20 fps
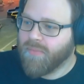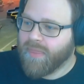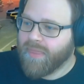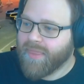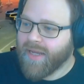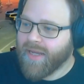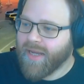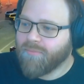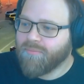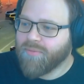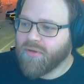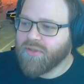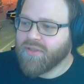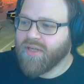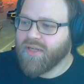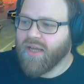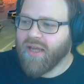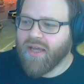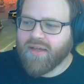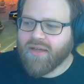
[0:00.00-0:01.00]
They are
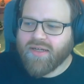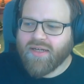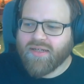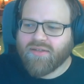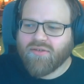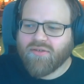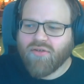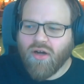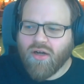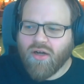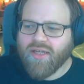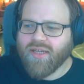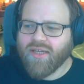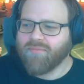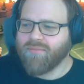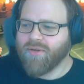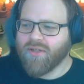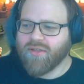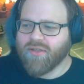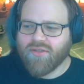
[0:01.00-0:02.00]
both talking
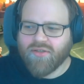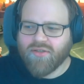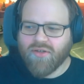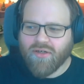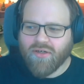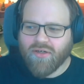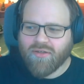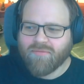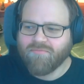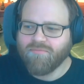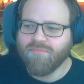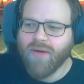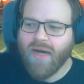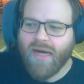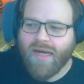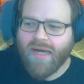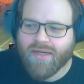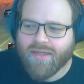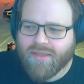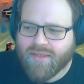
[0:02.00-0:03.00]
about certain
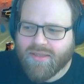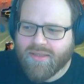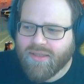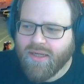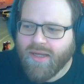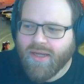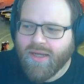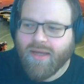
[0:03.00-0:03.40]
bugs,